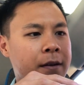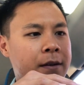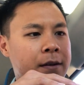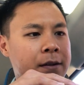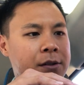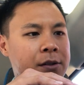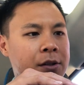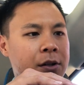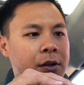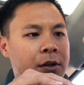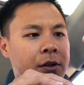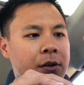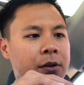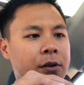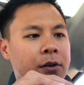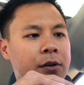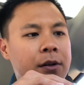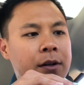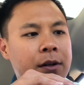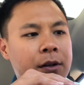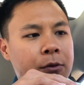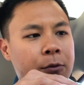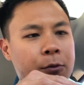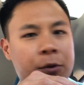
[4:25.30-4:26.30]
So
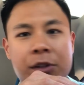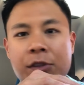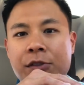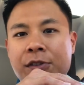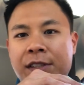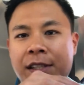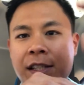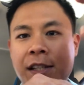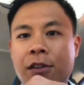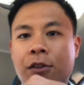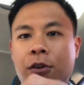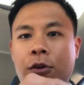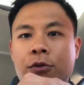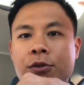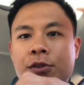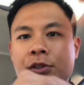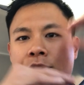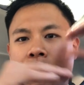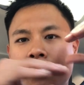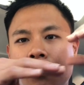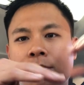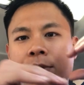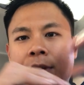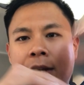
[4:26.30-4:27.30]
when you see those
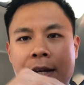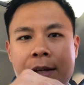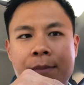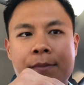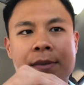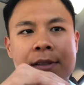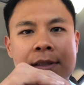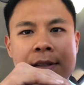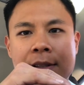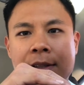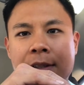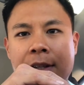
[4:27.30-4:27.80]
two names,